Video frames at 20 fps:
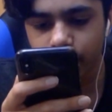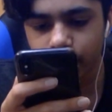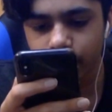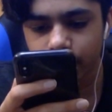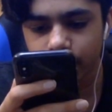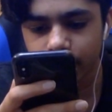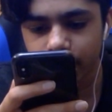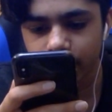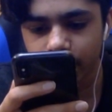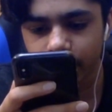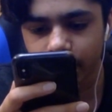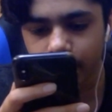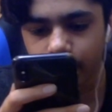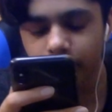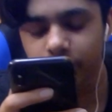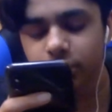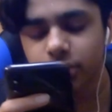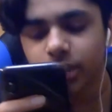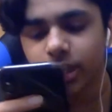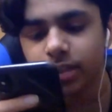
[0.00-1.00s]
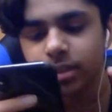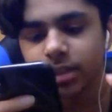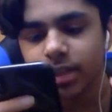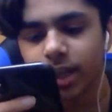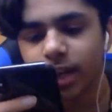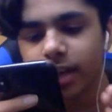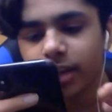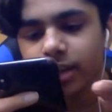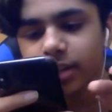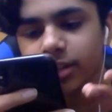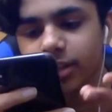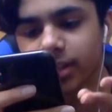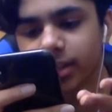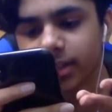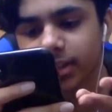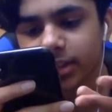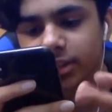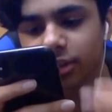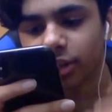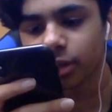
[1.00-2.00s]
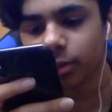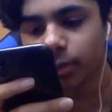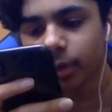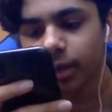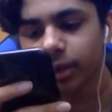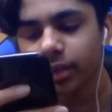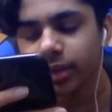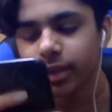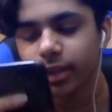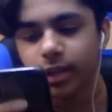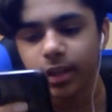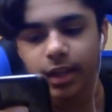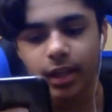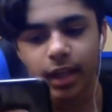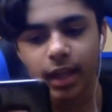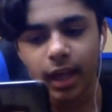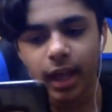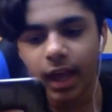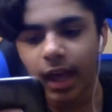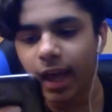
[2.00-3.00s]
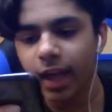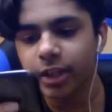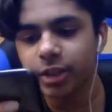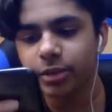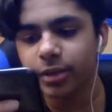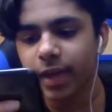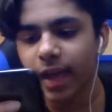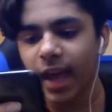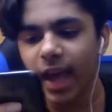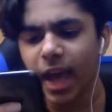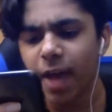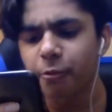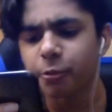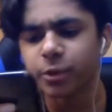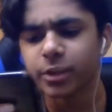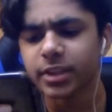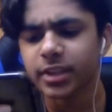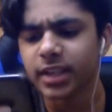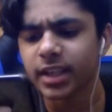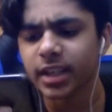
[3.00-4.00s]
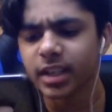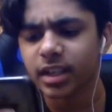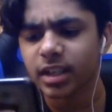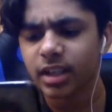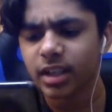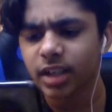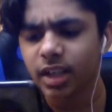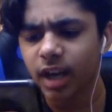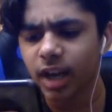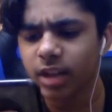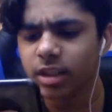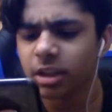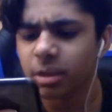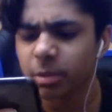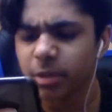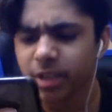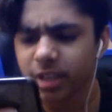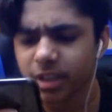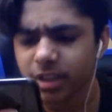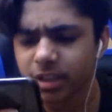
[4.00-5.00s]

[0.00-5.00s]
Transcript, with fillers: click your image, it's there. You can discard one, and you get everything unlimited.